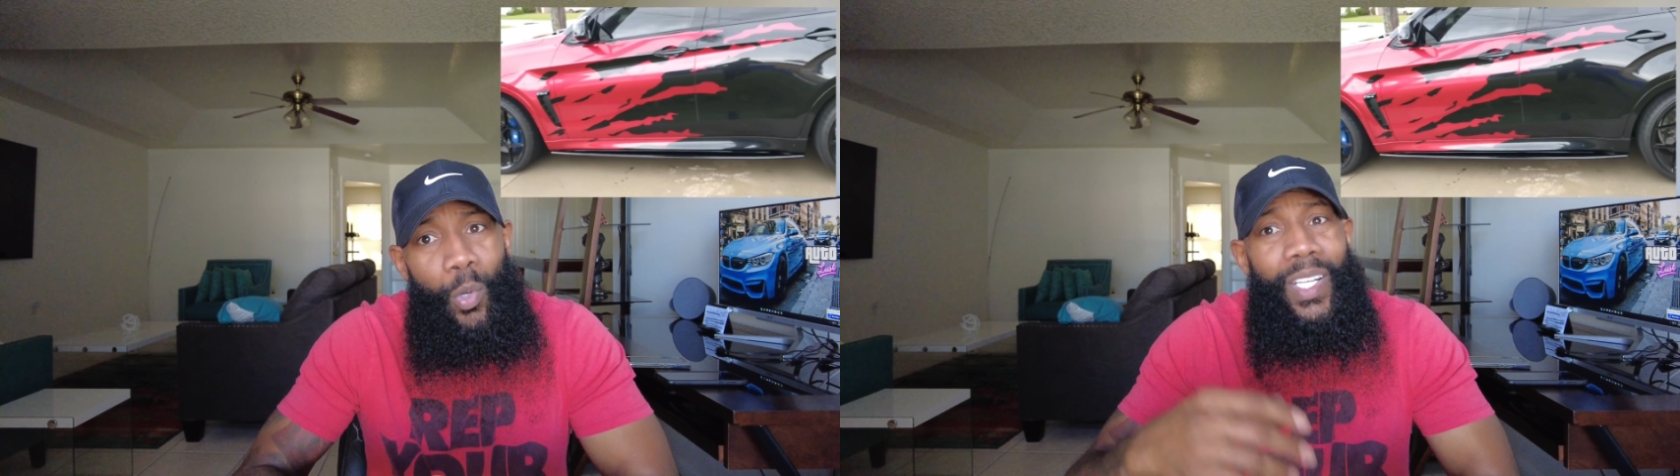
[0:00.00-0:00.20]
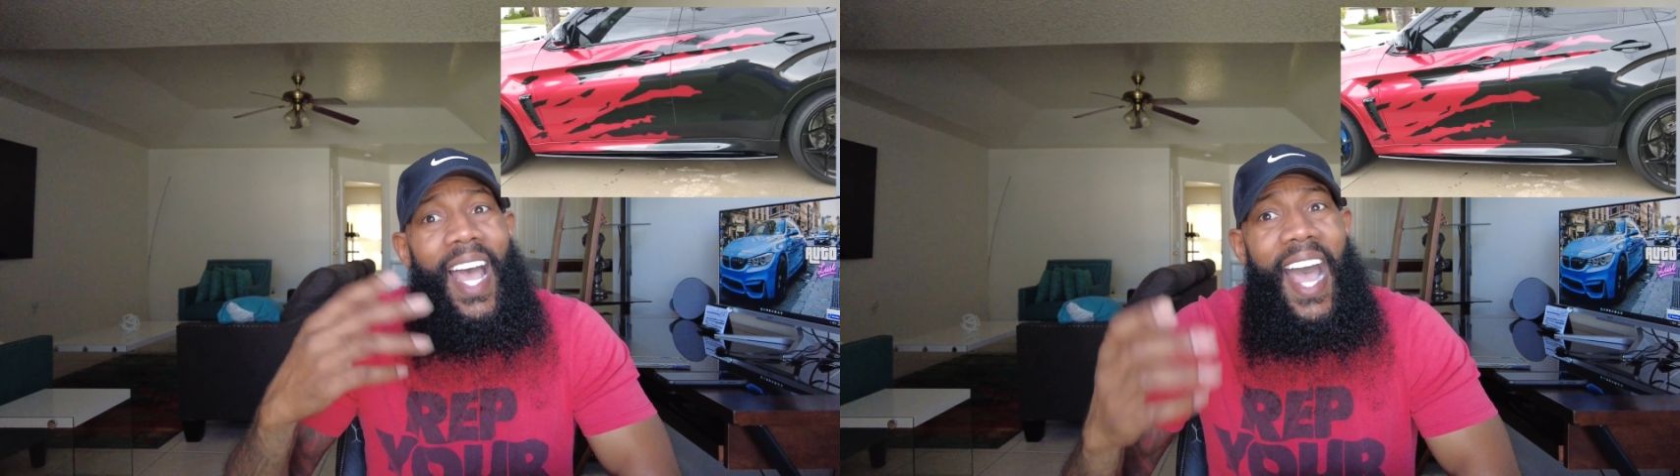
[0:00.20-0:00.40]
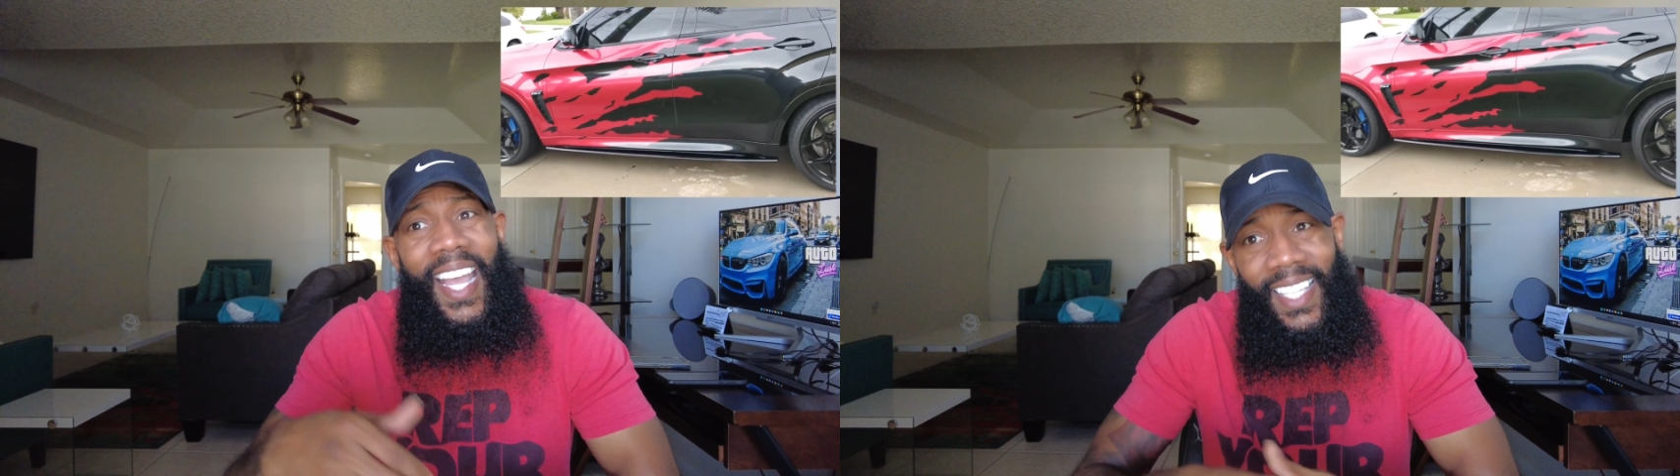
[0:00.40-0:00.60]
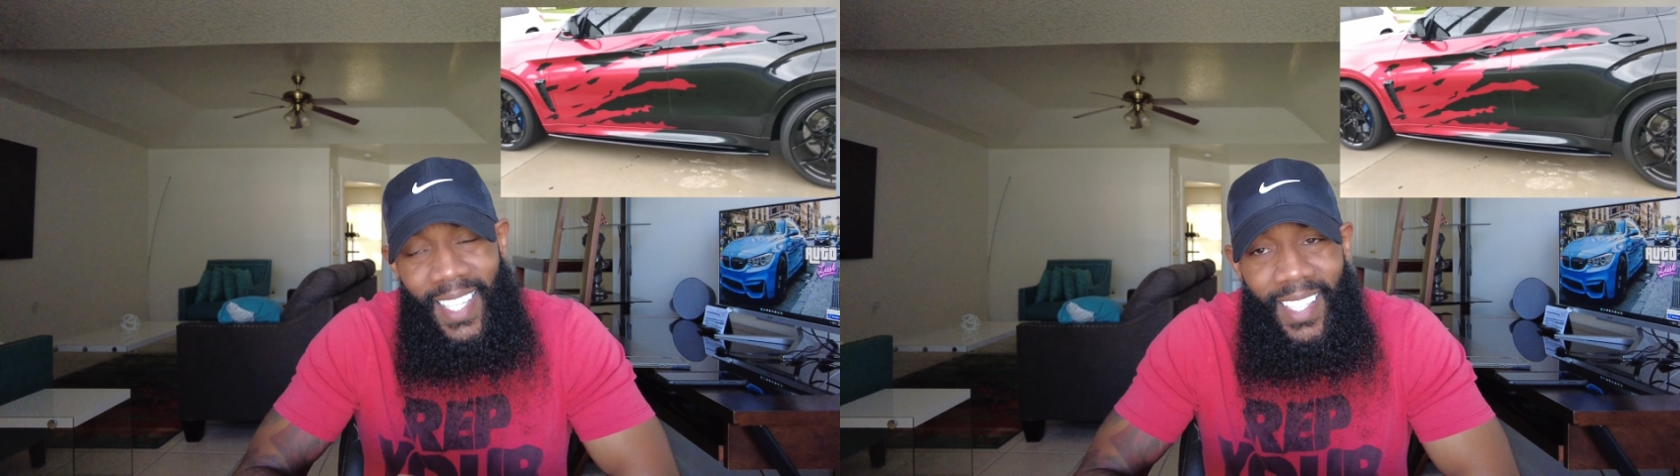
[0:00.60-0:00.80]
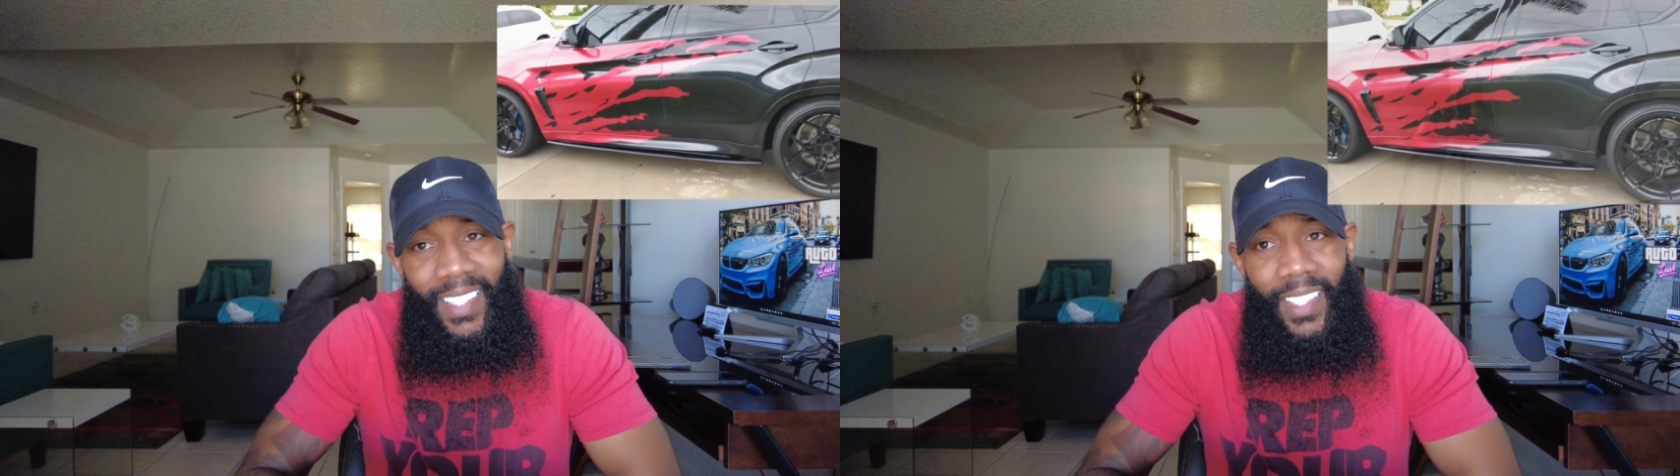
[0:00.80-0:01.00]
on the high
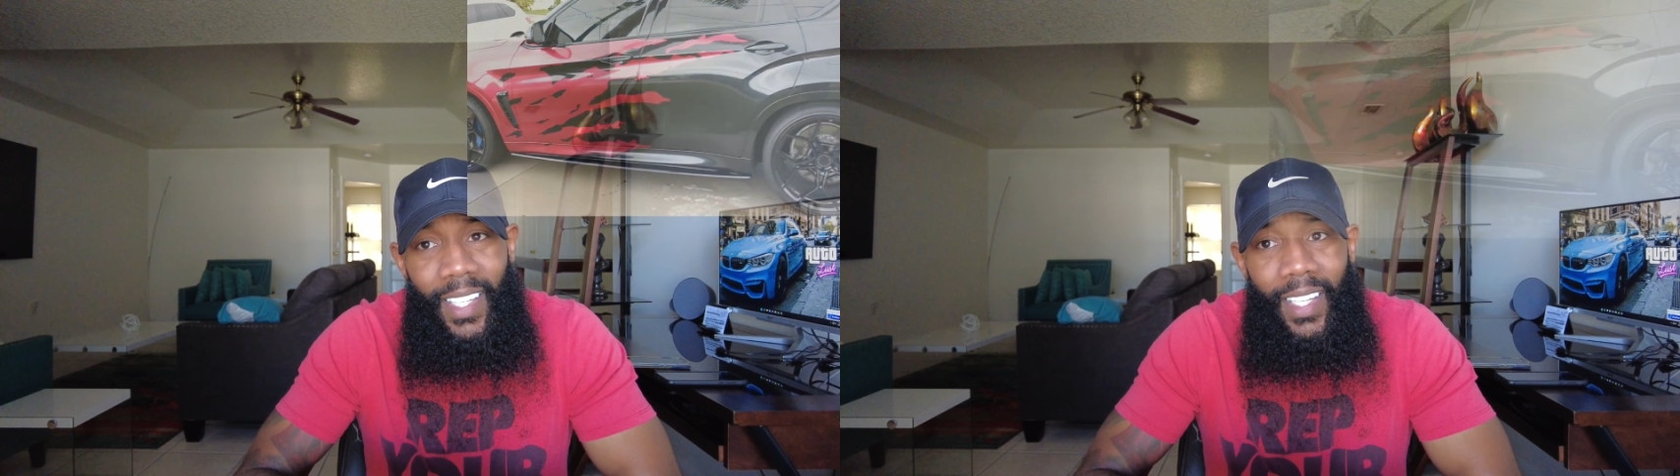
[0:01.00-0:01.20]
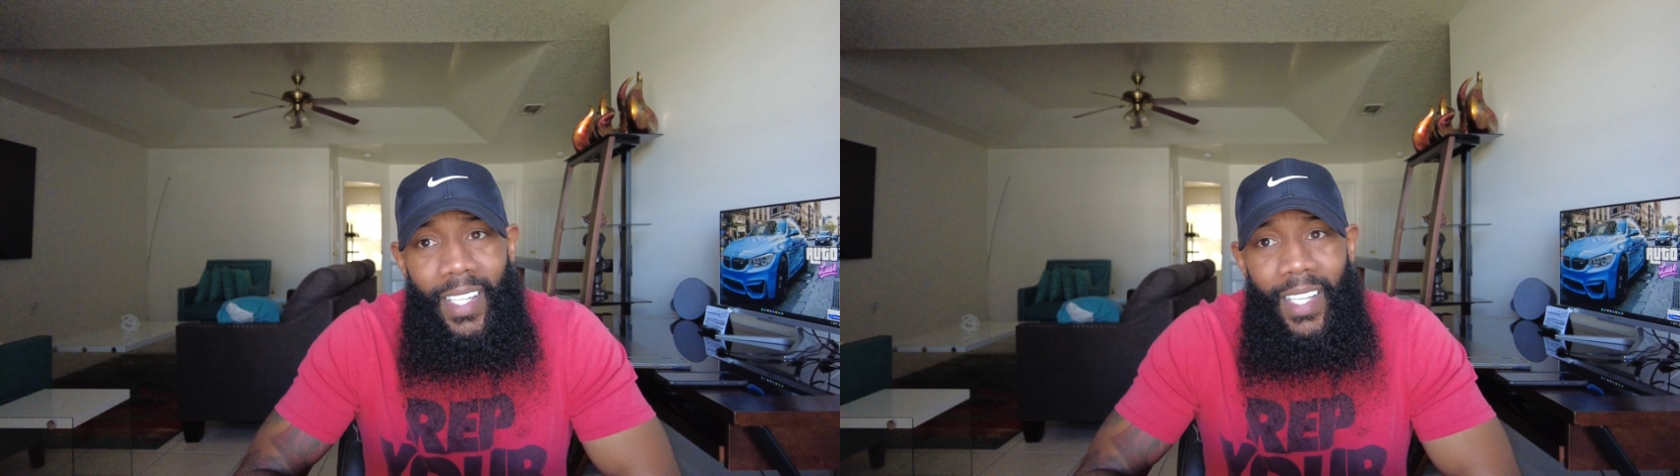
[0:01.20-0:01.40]
end